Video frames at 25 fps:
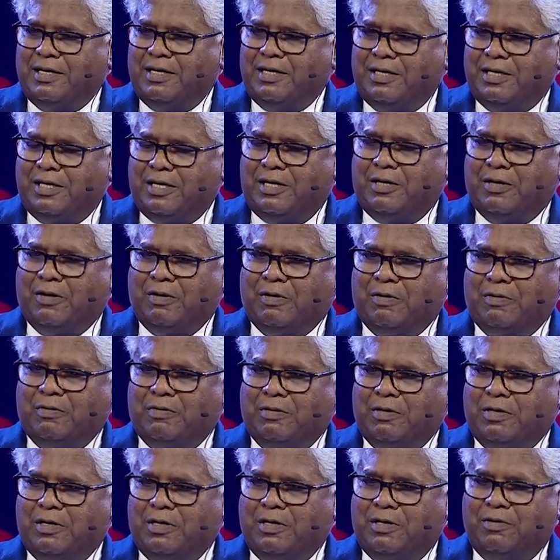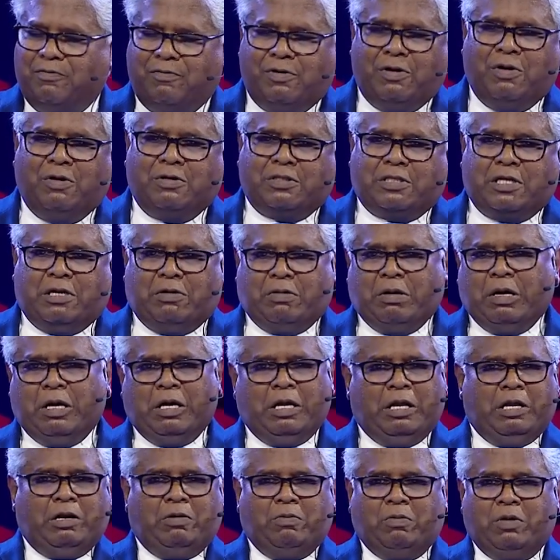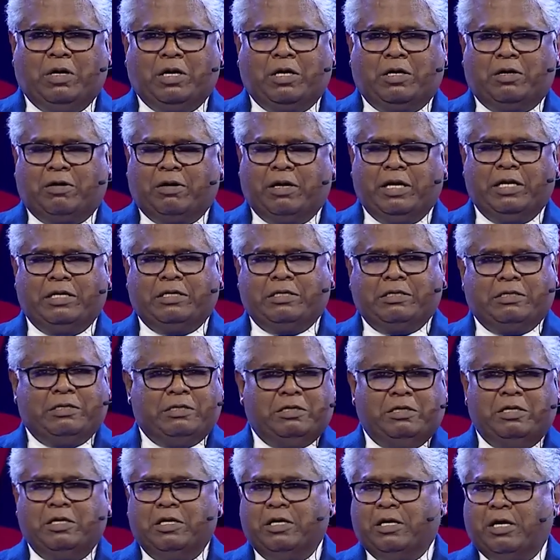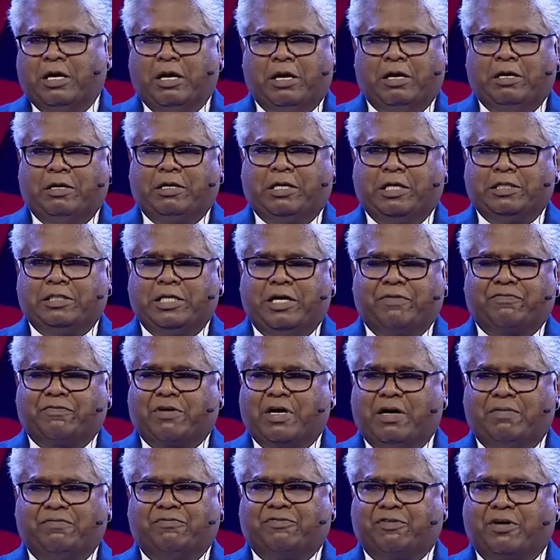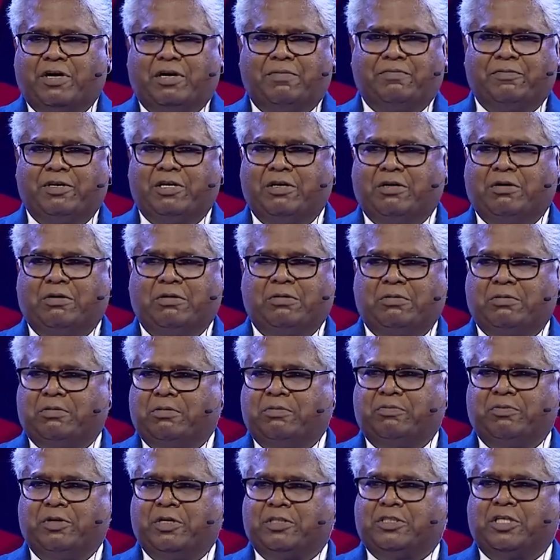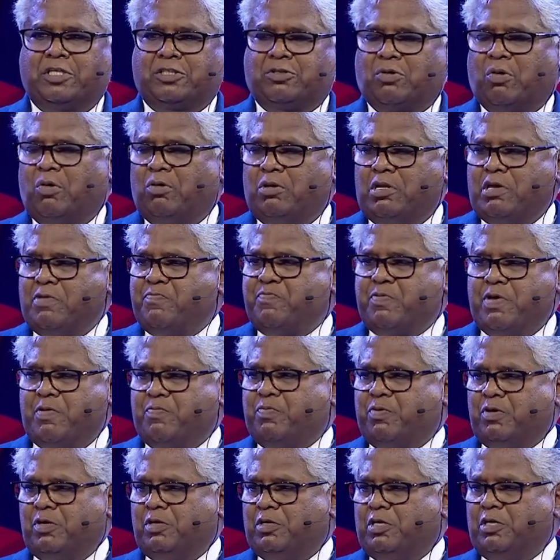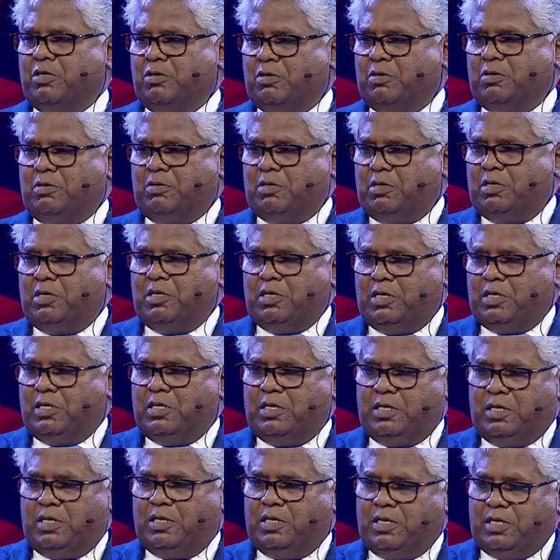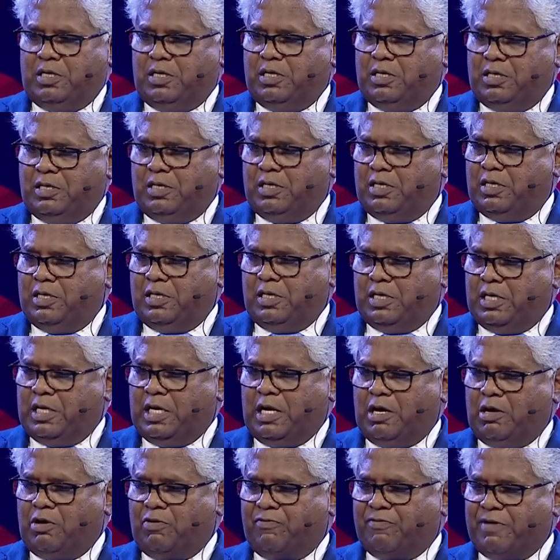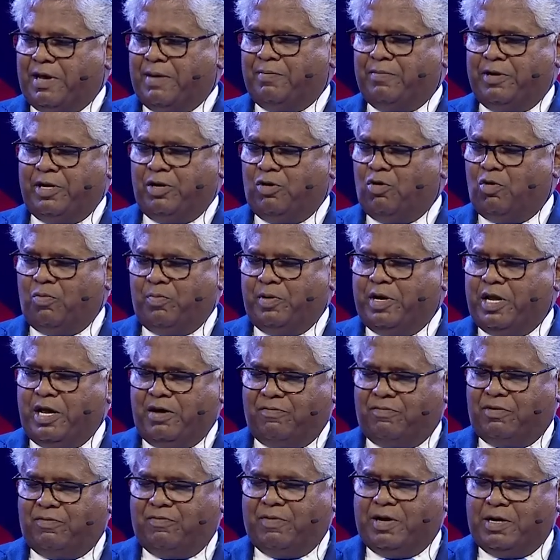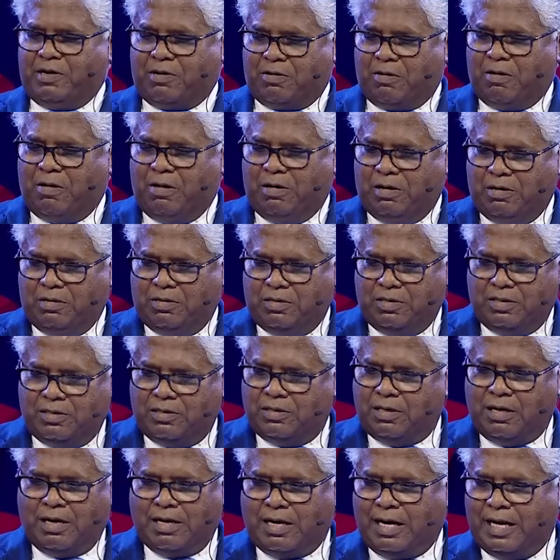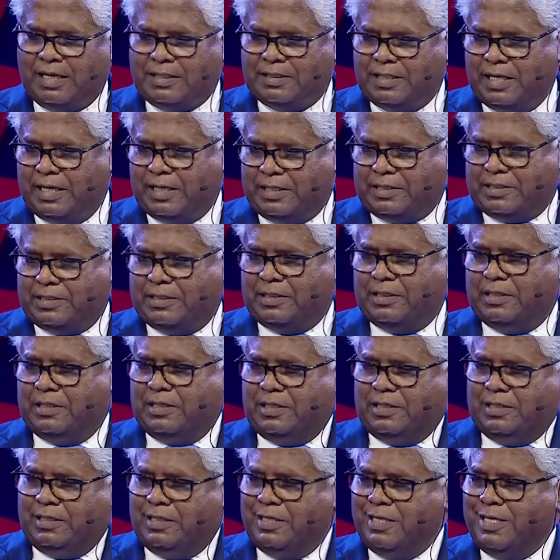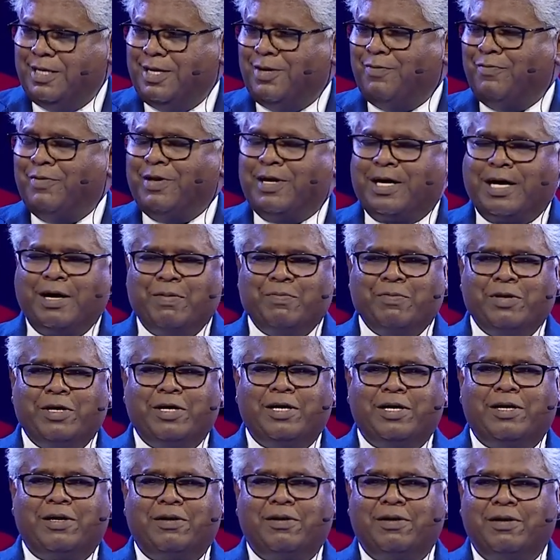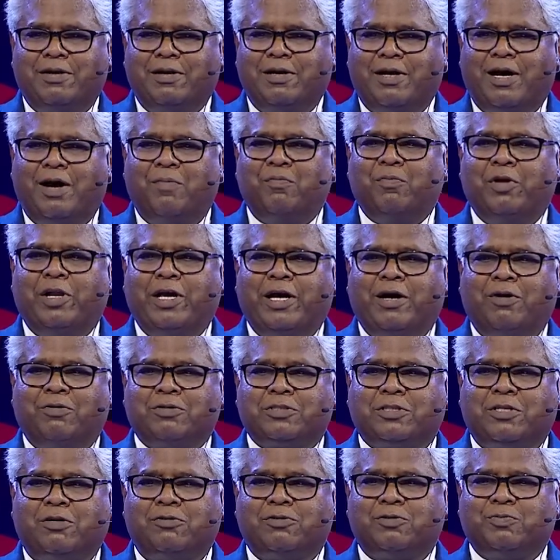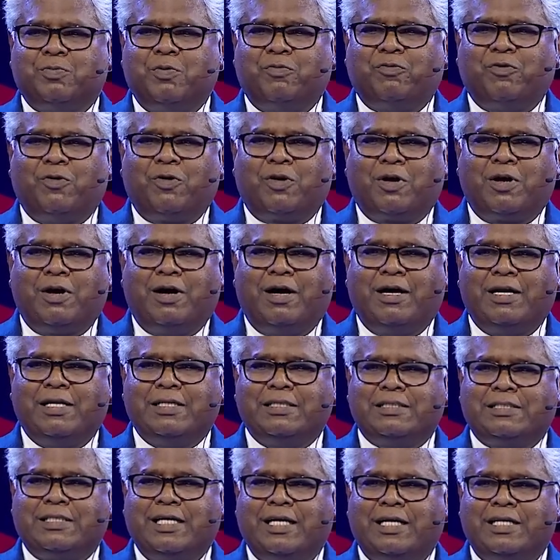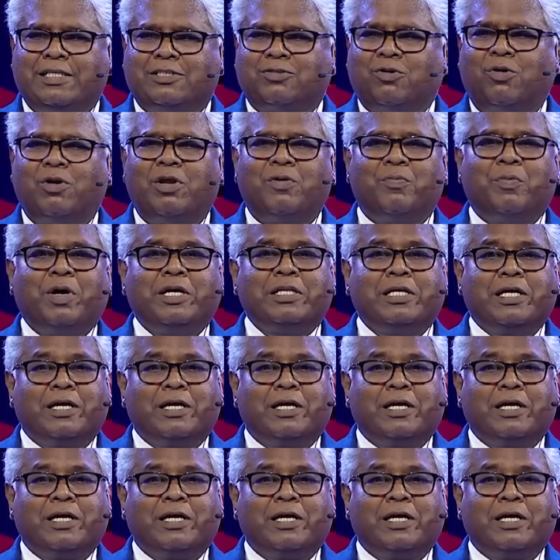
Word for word: you know, we don't think, well, what a great heritage I've come from, you know, we're just holy people, you know. In our family, nobody ever went wrong. Not like that. We come here humbling ourselves before God and say, it's only by the